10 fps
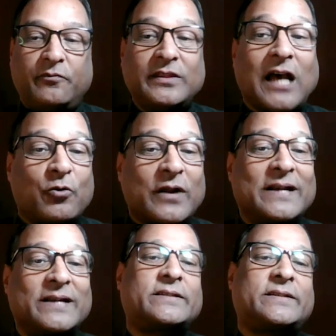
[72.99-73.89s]
without
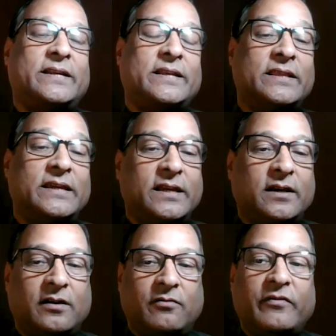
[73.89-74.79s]
understanding the
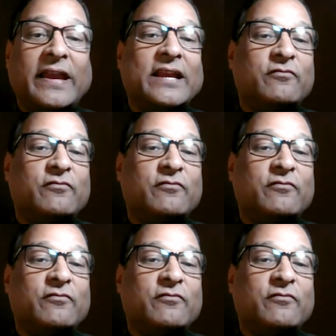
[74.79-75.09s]
way